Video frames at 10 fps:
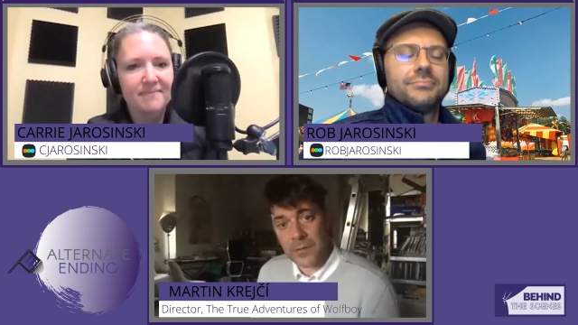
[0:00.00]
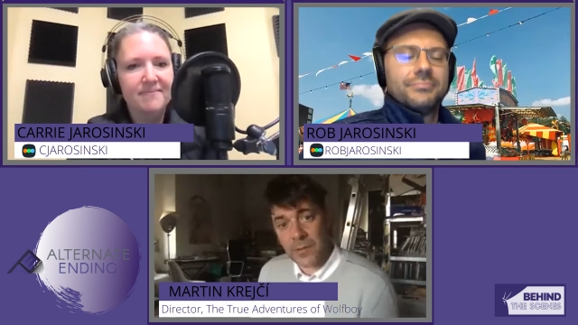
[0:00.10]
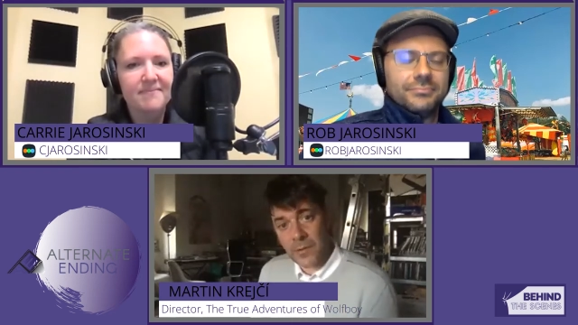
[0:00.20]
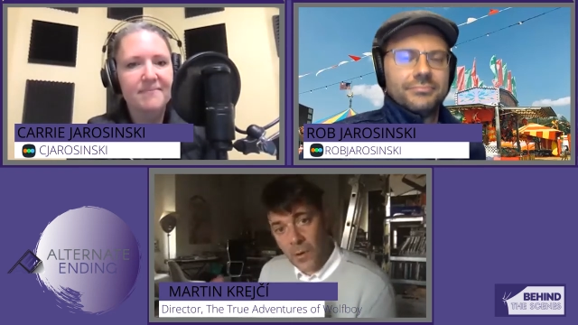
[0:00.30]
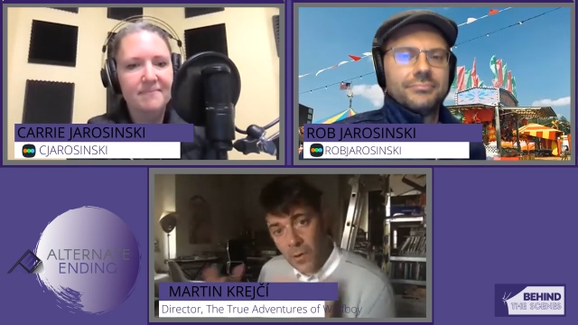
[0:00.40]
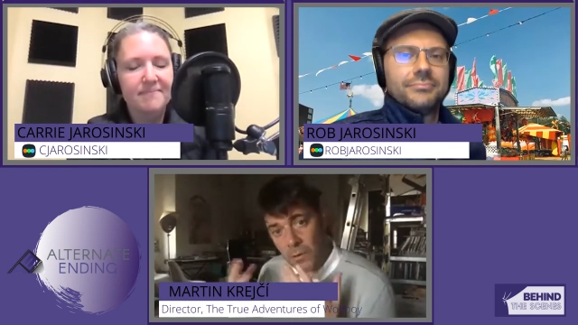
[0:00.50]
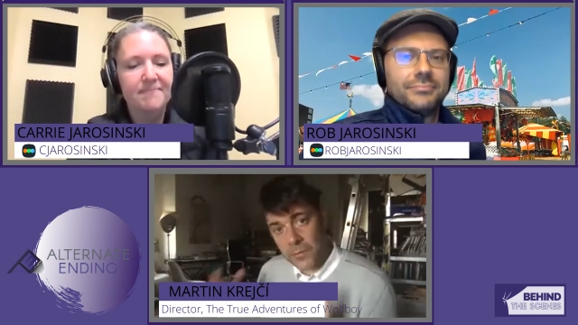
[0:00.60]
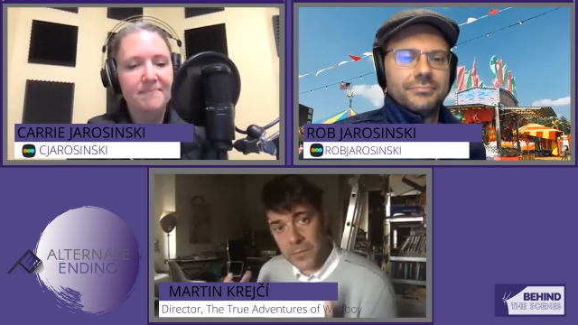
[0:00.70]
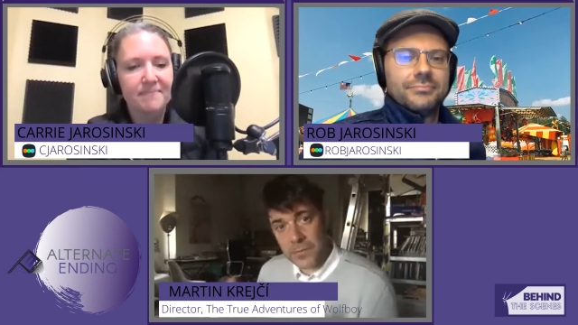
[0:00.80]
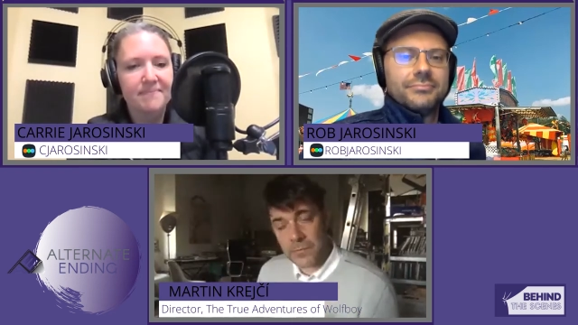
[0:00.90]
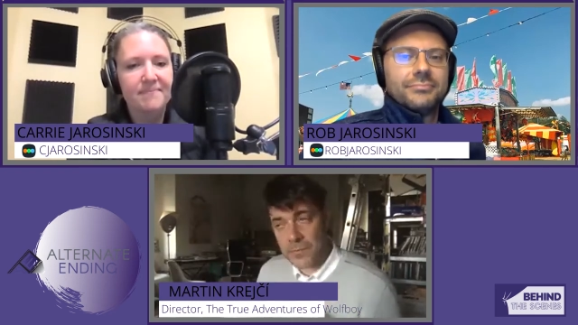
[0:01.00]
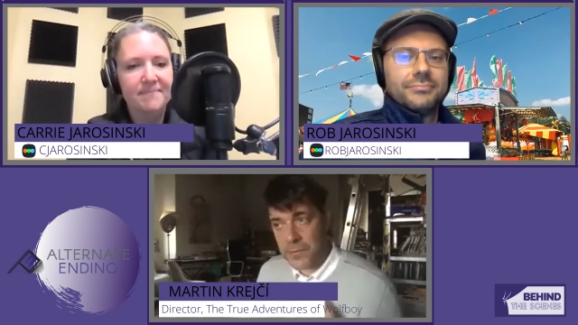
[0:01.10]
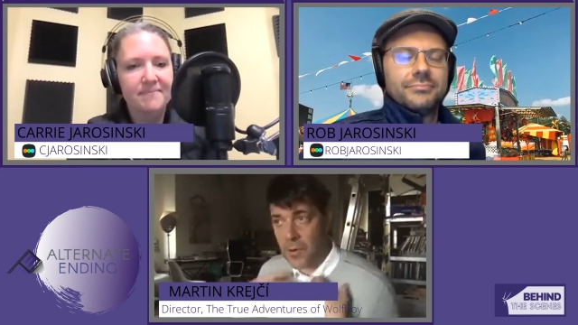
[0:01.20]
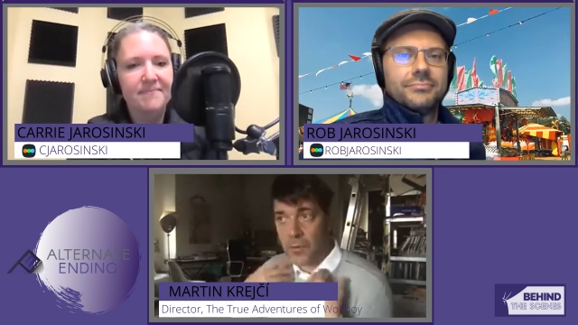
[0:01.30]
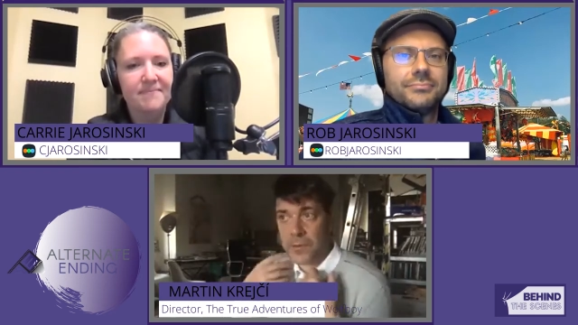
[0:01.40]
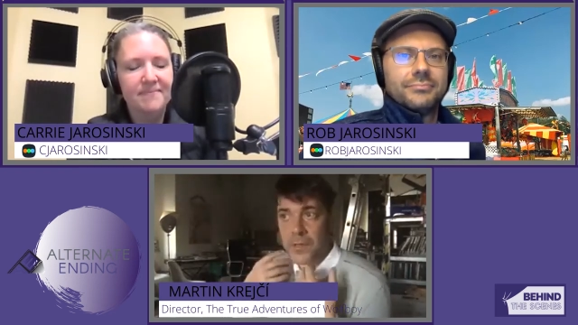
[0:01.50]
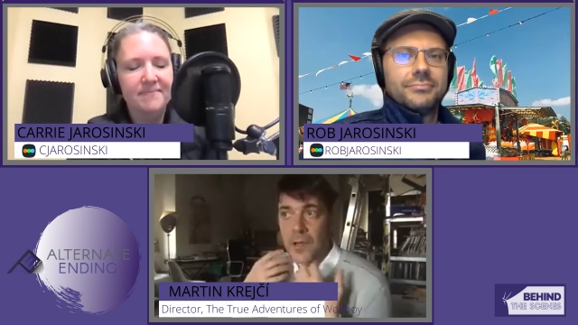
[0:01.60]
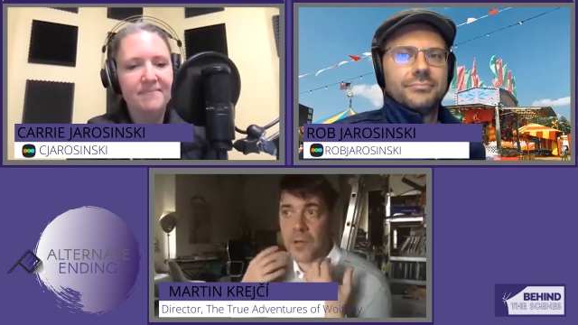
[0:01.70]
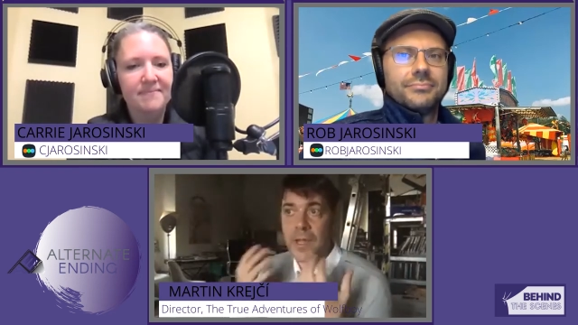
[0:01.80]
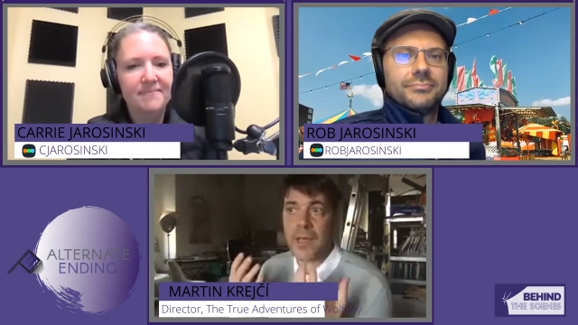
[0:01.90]
Speaker 1: and all the the, whole,
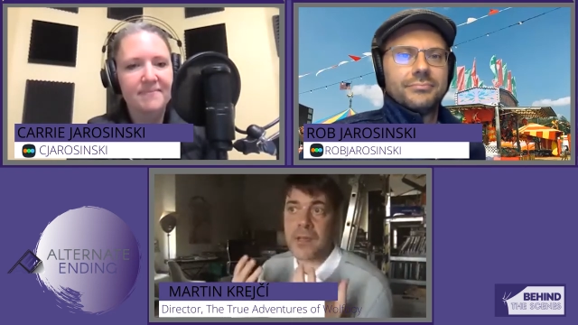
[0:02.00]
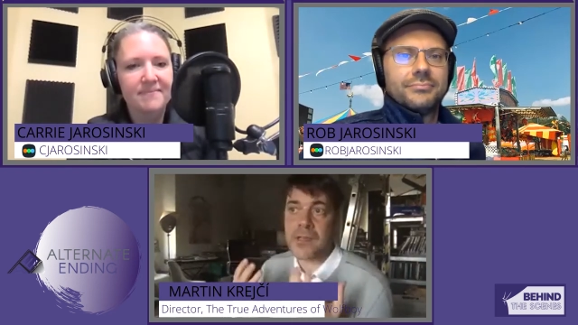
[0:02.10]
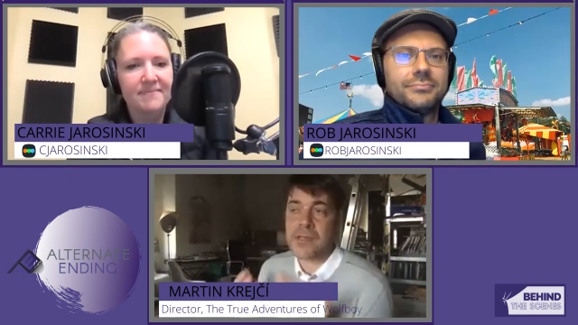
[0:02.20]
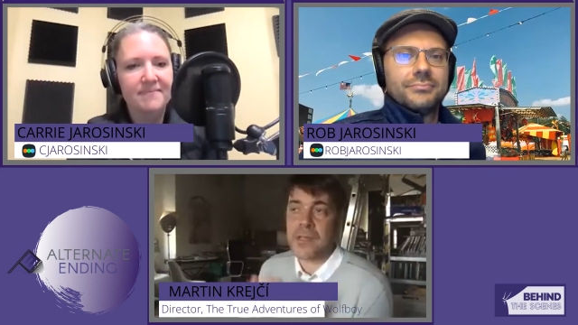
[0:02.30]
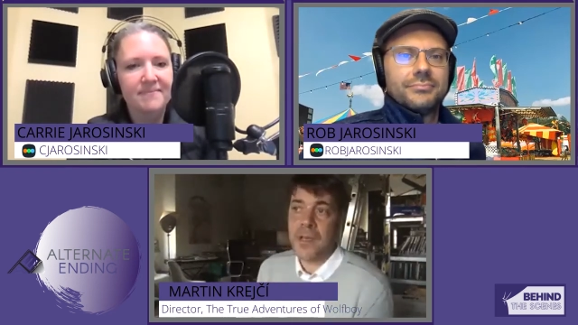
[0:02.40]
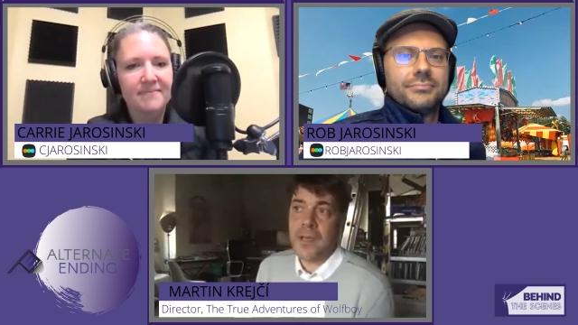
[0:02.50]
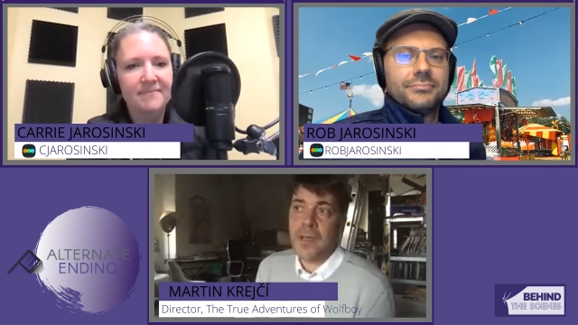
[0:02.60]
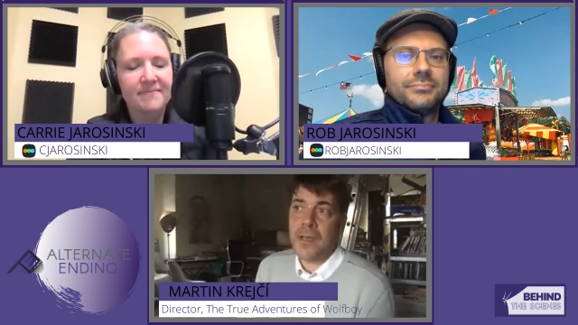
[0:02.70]
the only ex,